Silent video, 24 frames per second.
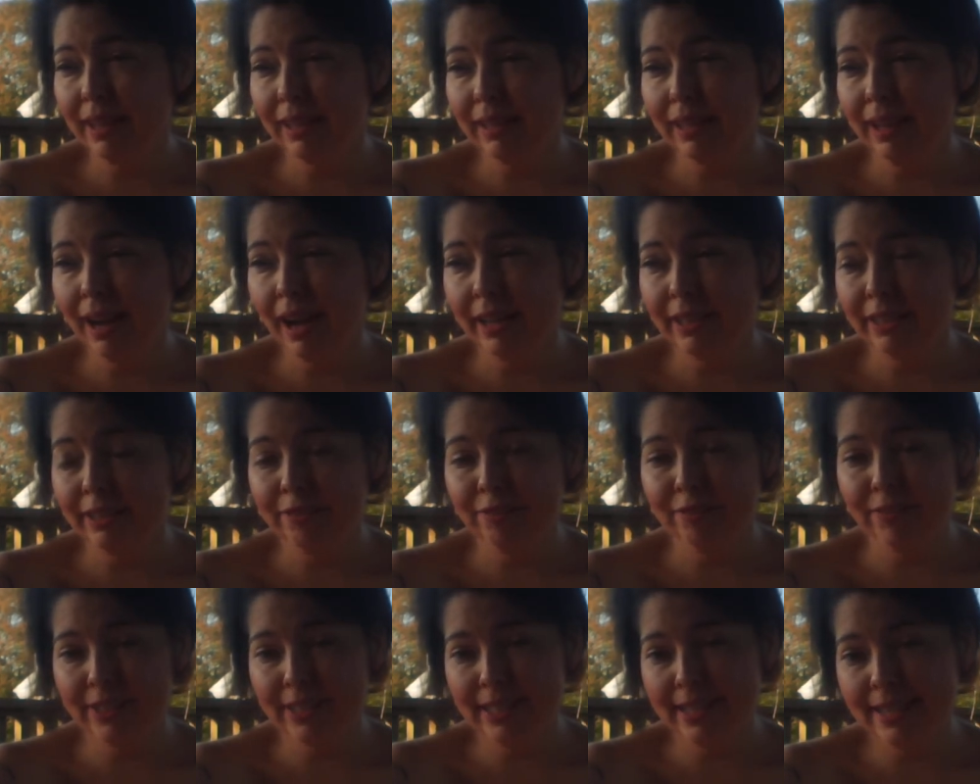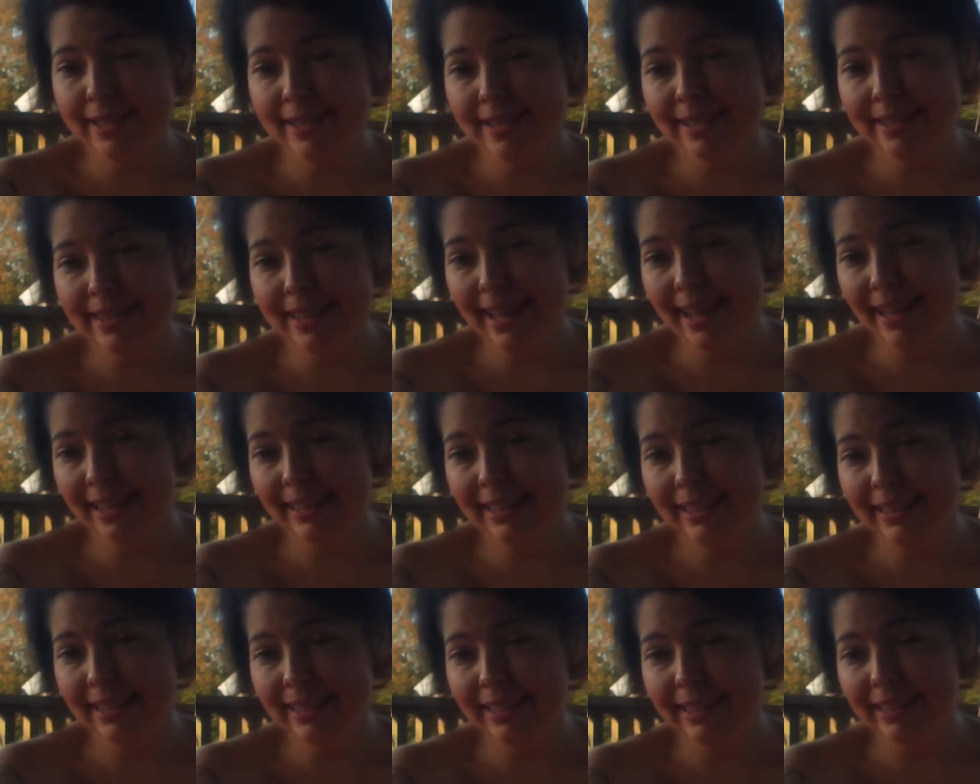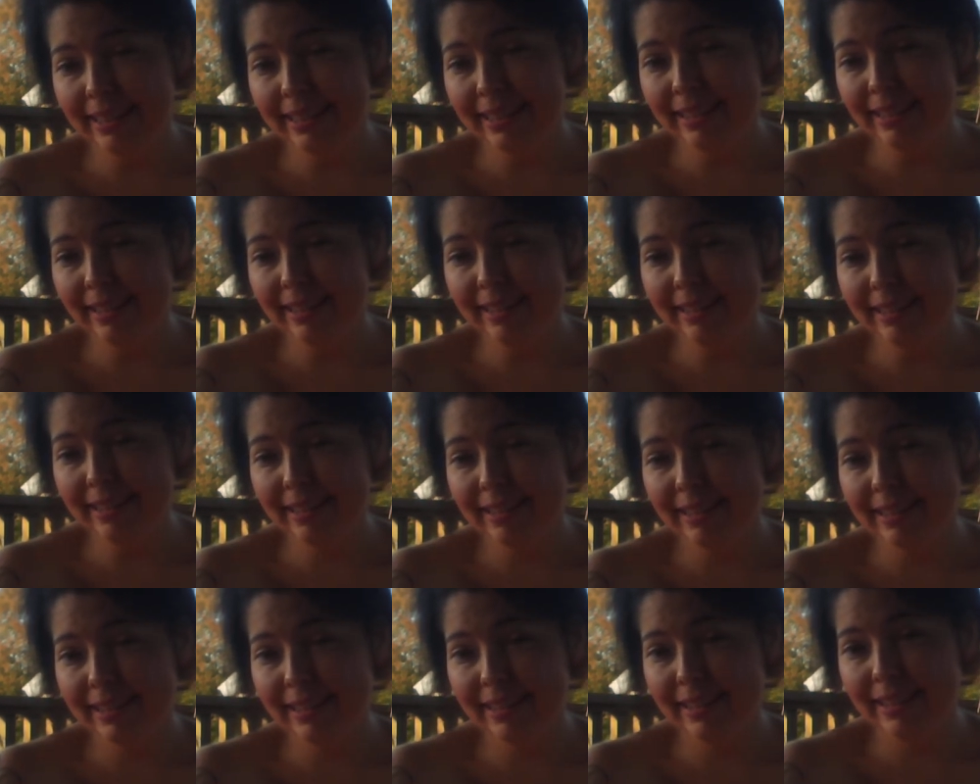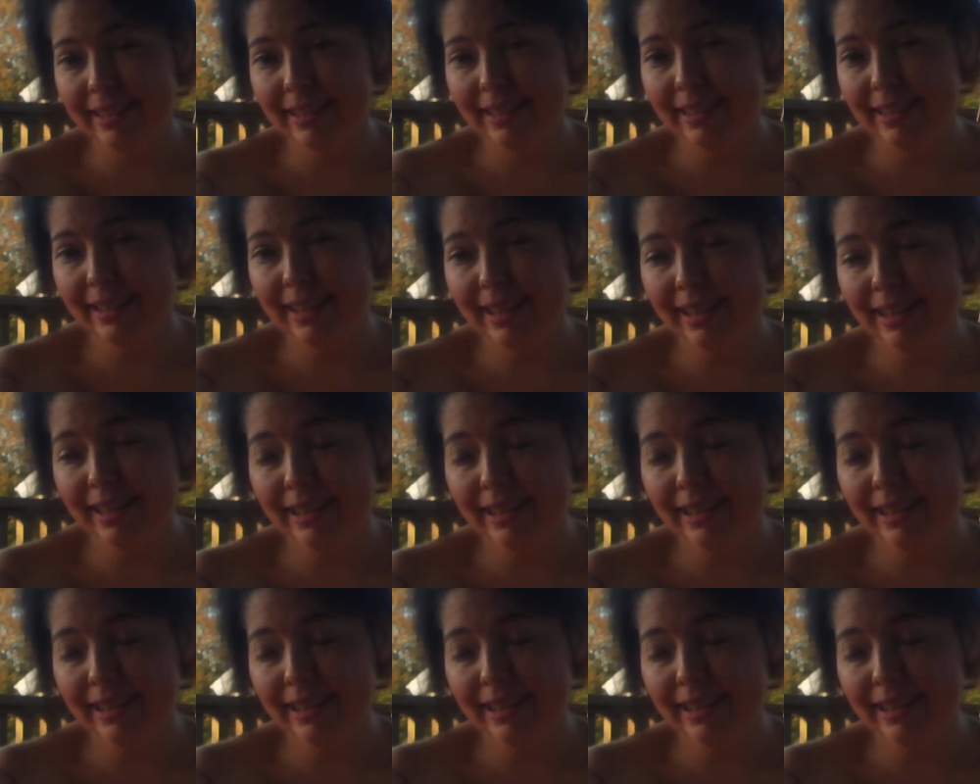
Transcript: kind of fatigue that is